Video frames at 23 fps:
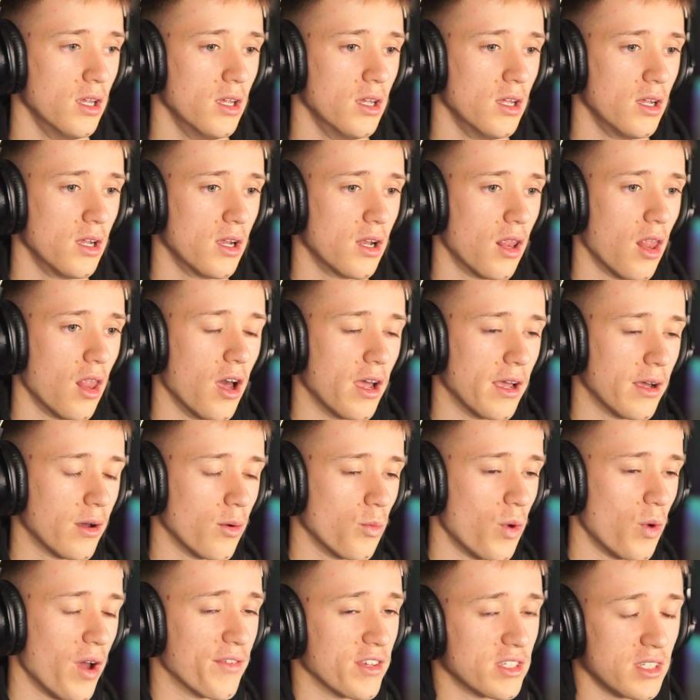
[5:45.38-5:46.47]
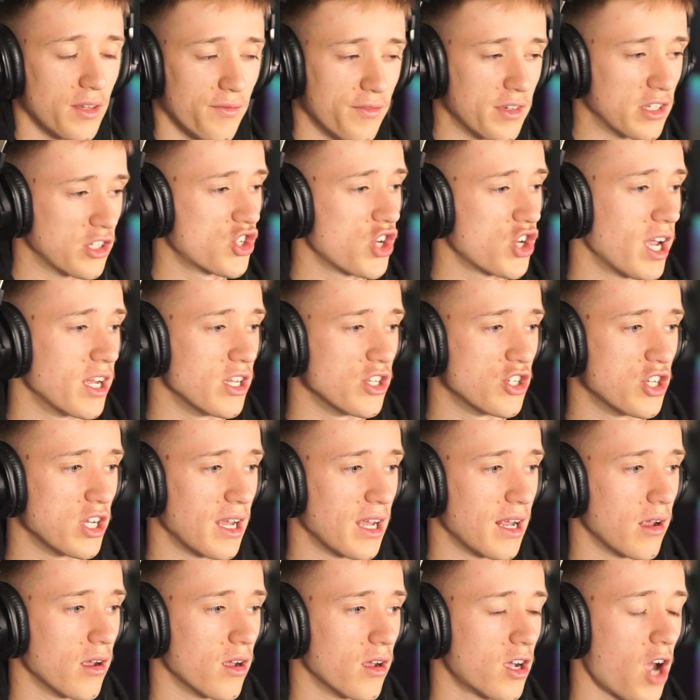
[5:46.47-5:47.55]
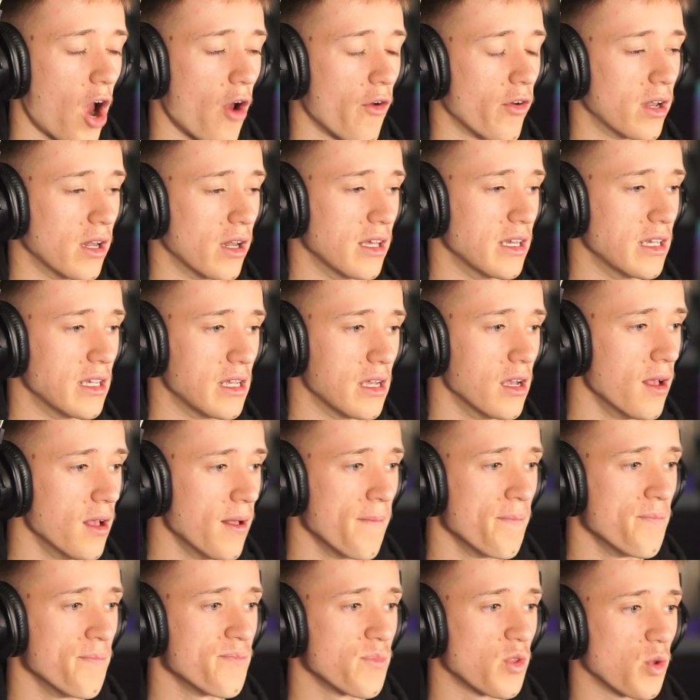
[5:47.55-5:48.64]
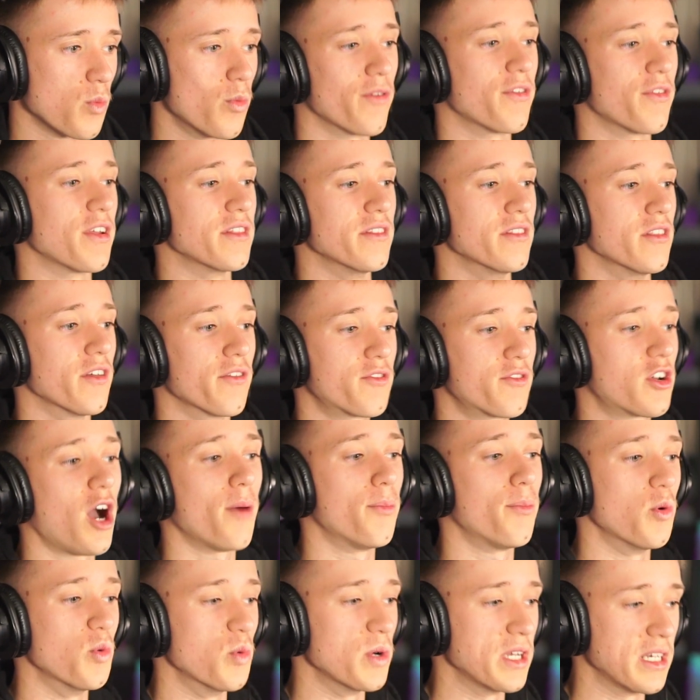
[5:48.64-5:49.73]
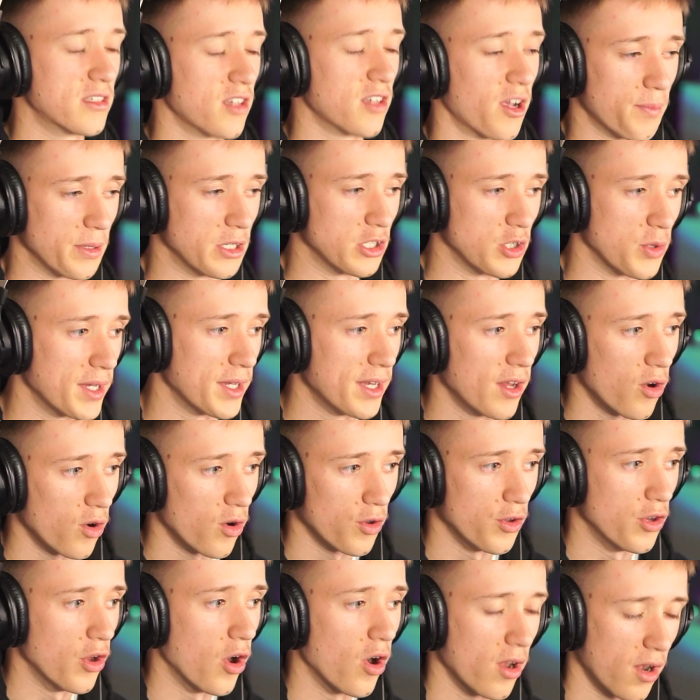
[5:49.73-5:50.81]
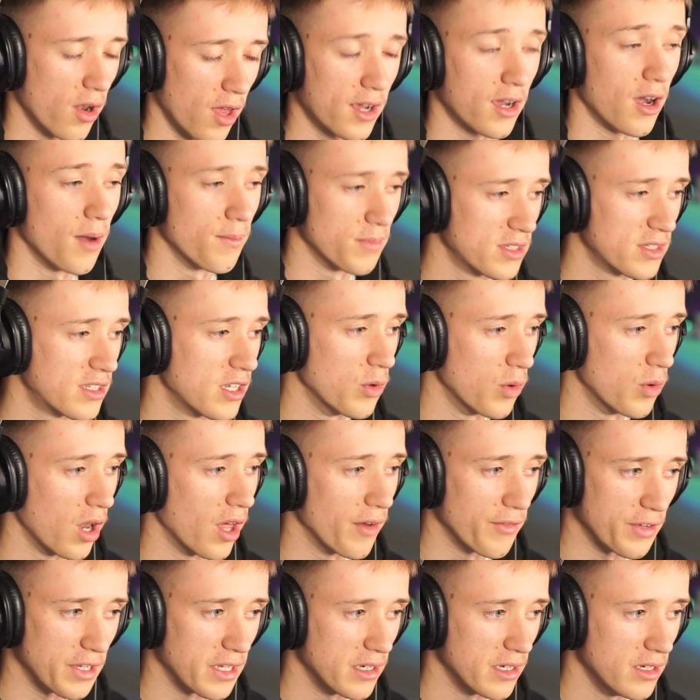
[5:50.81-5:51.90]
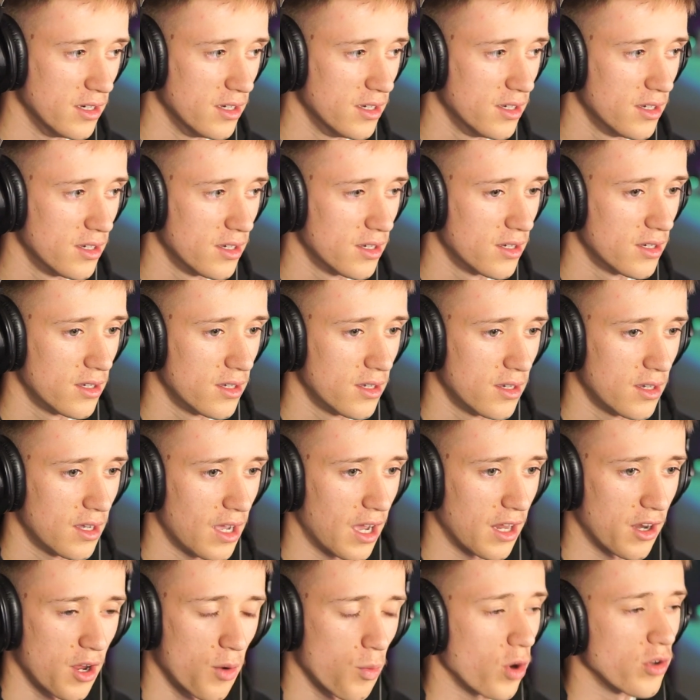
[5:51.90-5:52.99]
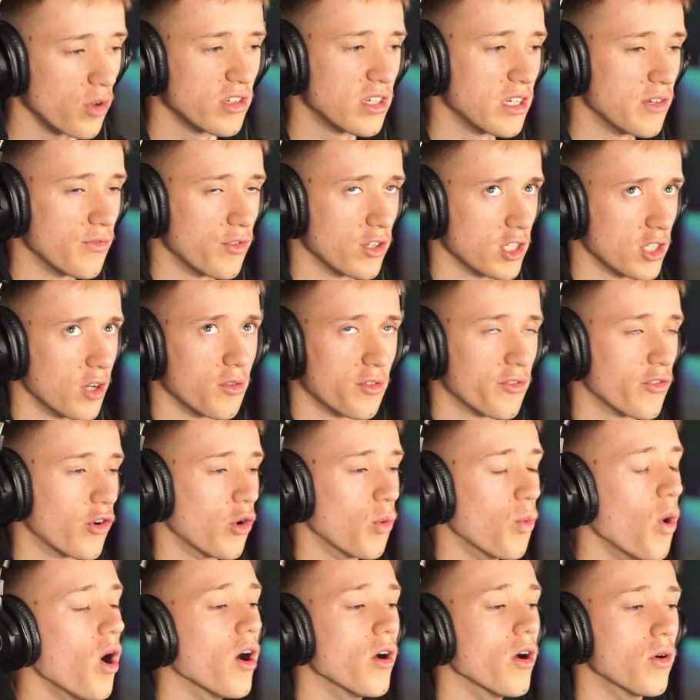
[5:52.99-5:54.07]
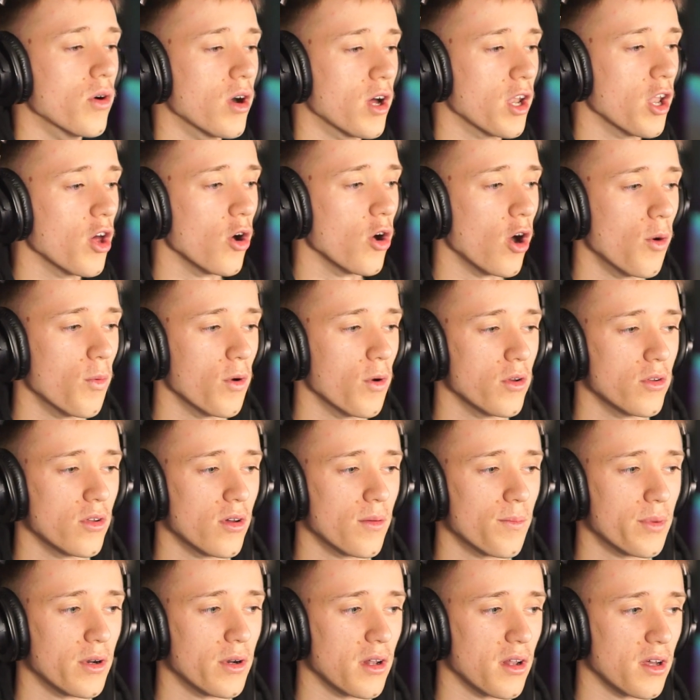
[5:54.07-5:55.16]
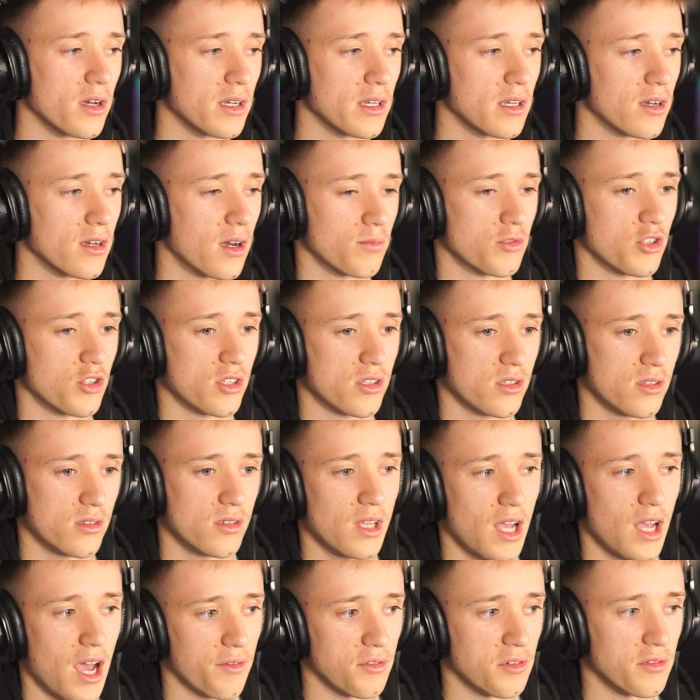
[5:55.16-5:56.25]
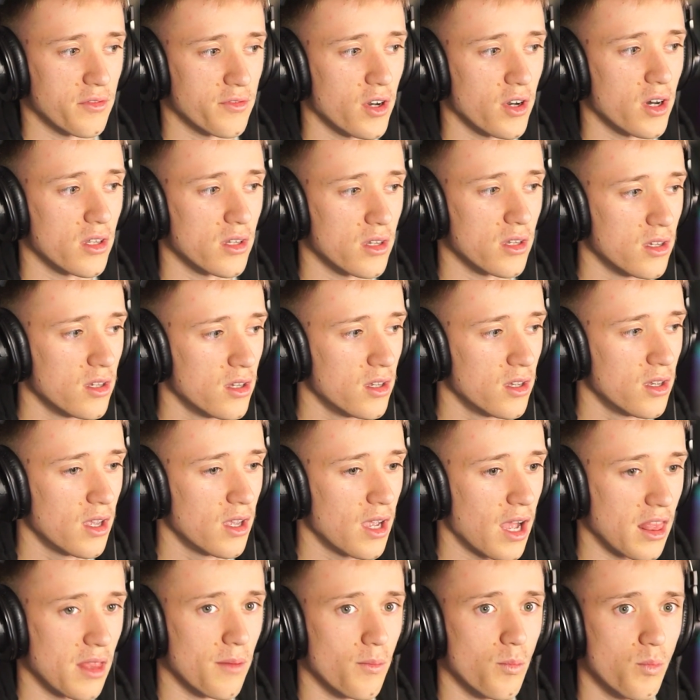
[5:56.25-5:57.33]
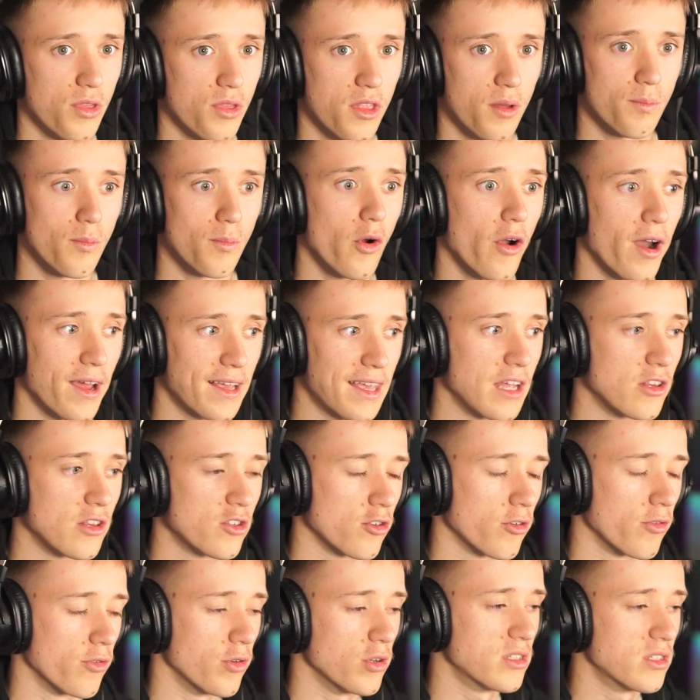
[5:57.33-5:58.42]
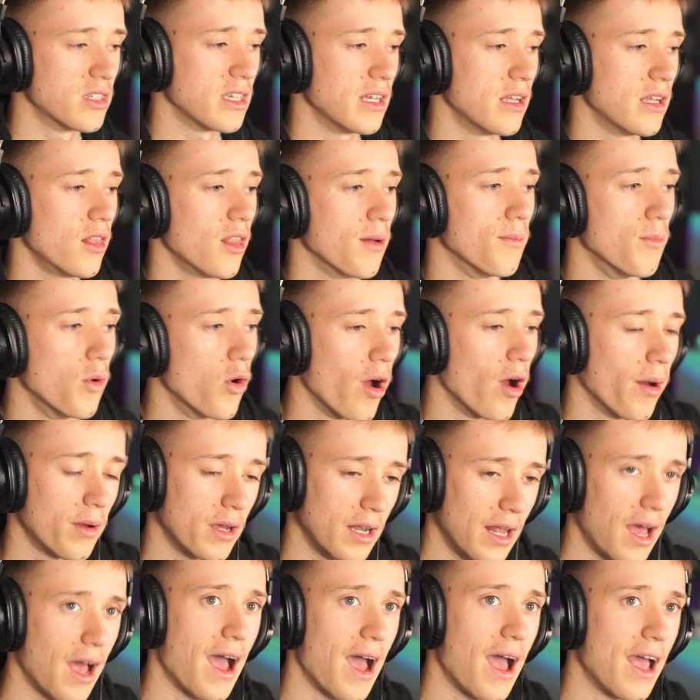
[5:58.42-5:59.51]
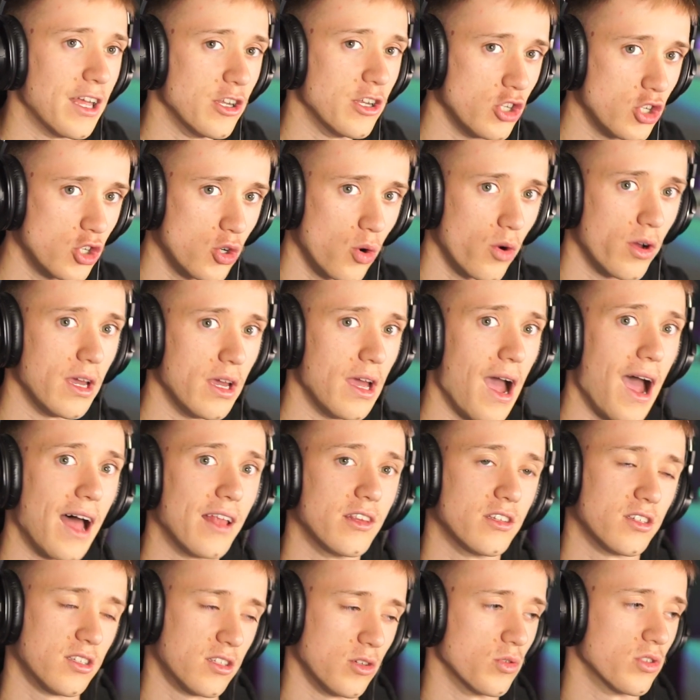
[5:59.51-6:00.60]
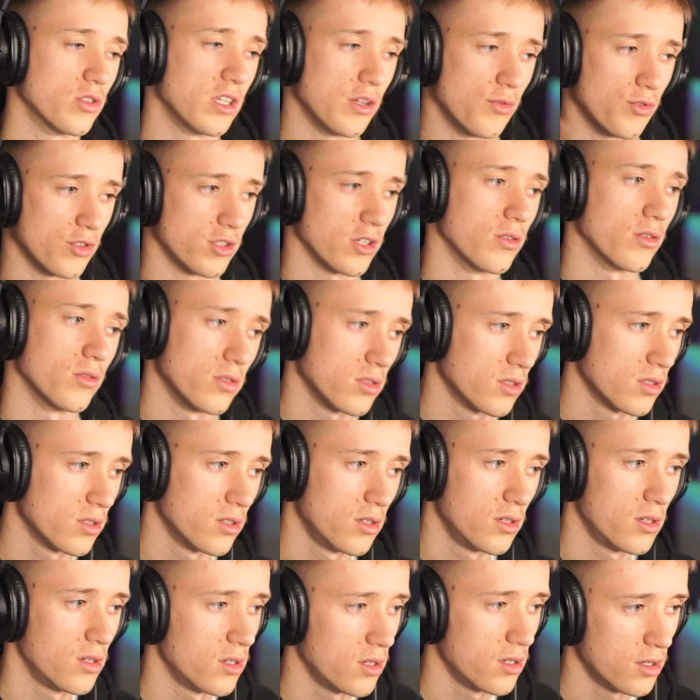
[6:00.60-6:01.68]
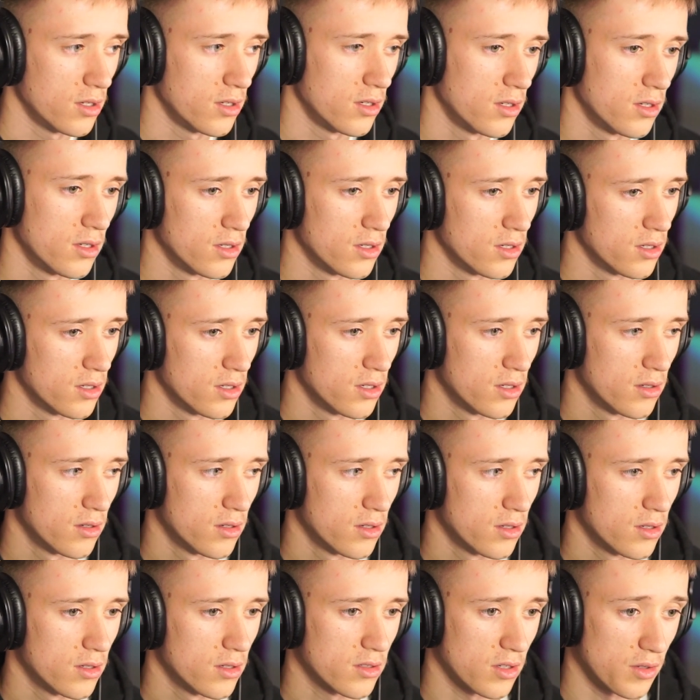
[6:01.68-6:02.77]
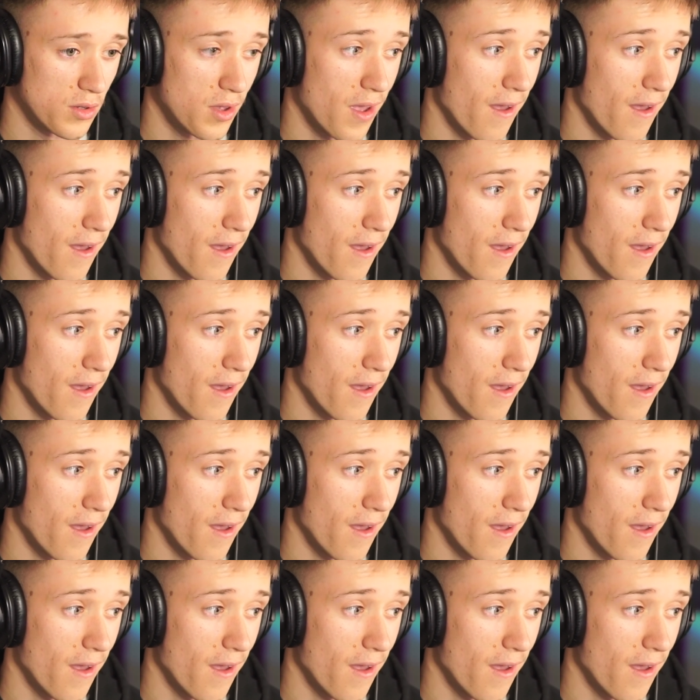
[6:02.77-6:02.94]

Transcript: mm-hmm. like whether something's changing currently within the couple weeks I've been doing it or not like I'm still loving it yeah and I won't see results for a while I know I won't but like I'm just having fun and mm. the, the more I get into a routine the more I'm gonna enjoy it and still see results so